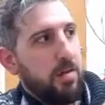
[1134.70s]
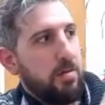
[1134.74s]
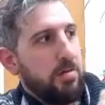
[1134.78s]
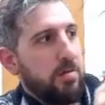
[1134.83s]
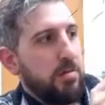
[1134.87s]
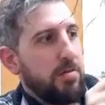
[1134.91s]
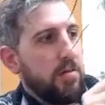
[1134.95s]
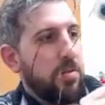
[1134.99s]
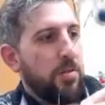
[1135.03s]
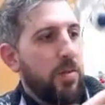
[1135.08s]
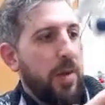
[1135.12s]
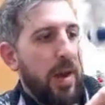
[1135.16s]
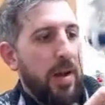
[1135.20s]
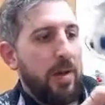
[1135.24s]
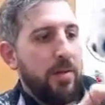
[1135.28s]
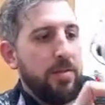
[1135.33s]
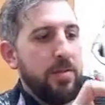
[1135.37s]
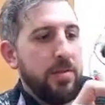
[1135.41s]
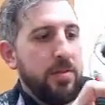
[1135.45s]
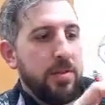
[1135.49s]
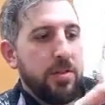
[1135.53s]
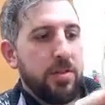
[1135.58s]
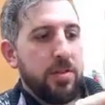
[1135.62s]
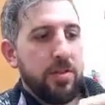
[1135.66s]

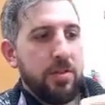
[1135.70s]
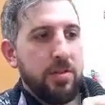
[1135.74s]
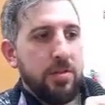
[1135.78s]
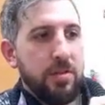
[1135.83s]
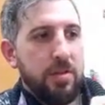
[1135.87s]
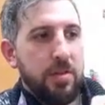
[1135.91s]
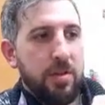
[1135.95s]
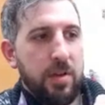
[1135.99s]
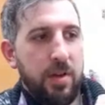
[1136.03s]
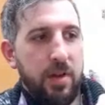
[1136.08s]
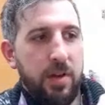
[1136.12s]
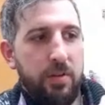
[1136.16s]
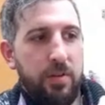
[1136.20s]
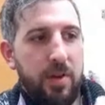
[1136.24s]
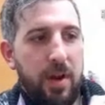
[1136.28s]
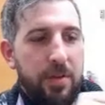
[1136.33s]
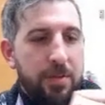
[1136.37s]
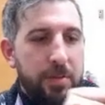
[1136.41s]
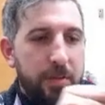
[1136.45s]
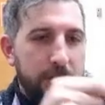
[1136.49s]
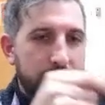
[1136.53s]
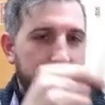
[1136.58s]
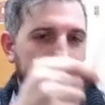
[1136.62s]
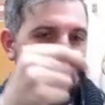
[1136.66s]
grounds and
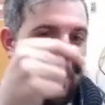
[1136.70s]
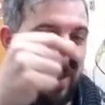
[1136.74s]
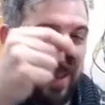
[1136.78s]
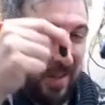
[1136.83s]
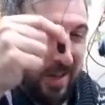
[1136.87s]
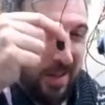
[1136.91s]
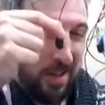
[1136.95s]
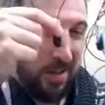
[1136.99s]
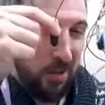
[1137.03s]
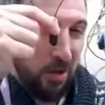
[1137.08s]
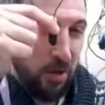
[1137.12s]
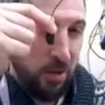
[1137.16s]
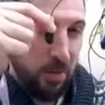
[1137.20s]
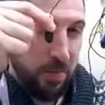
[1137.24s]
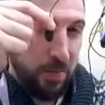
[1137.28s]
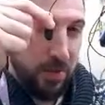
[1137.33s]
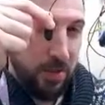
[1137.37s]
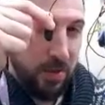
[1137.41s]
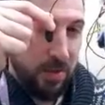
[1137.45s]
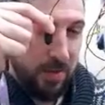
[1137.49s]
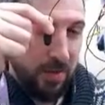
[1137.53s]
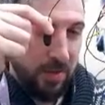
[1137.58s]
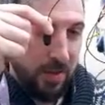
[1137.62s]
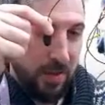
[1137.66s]
reference on the
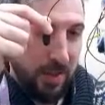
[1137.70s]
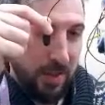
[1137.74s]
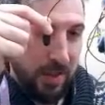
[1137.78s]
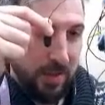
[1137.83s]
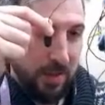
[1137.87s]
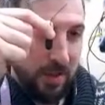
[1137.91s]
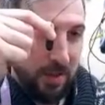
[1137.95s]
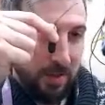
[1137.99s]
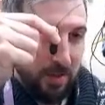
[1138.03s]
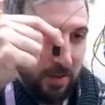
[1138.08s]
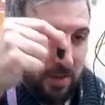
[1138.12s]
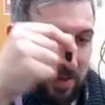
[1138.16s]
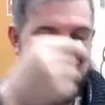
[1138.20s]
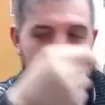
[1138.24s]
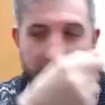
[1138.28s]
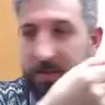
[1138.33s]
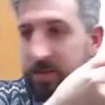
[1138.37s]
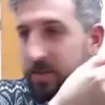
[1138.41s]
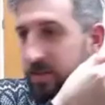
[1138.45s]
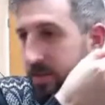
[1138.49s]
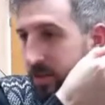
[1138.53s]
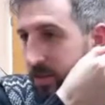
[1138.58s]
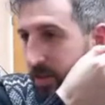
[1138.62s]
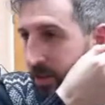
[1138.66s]
earlobes, these little
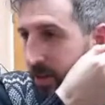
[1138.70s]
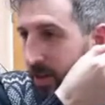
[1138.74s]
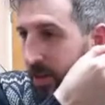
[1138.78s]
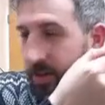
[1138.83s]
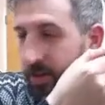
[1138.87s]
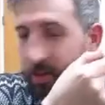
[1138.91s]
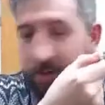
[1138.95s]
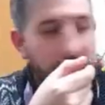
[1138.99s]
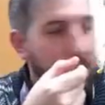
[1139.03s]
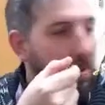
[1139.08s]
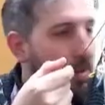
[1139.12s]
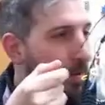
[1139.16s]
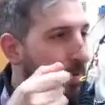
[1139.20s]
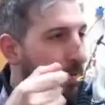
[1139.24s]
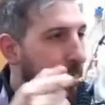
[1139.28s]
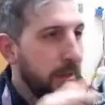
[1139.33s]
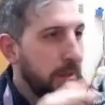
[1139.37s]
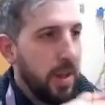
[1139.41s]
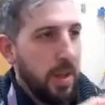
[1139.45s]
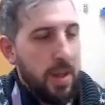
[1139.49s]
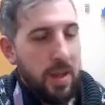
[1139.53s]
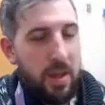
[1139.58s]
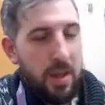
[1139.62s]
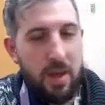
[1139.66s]
things like so.
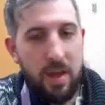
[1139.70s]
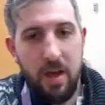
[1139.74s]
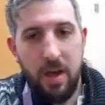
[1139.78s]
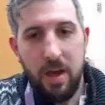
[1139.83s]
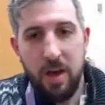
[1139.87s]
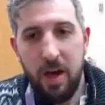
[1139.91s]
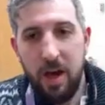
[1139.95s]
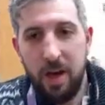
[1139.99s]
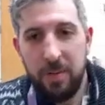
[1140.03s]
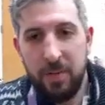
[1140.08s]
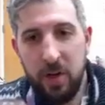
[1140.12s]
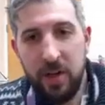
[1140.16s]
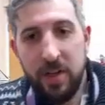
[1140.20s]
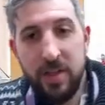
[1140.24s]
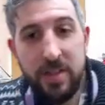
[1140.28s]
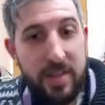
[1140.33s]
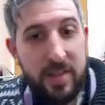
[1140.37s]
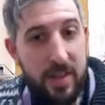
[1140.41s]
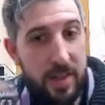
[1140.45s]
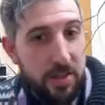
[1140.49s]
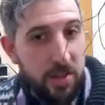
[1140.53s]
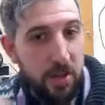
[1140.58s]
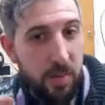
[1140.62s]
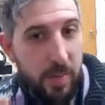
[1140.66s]
I'm not going to
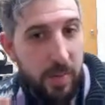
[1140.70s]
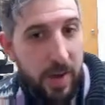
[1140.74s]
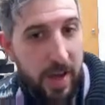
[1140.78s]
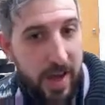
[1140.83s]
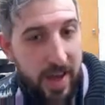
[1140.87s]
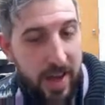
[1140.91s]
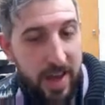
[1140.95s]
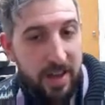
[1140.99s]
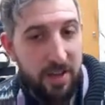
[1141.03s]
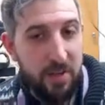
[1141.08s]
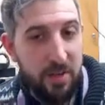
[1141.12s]
stick this on my head,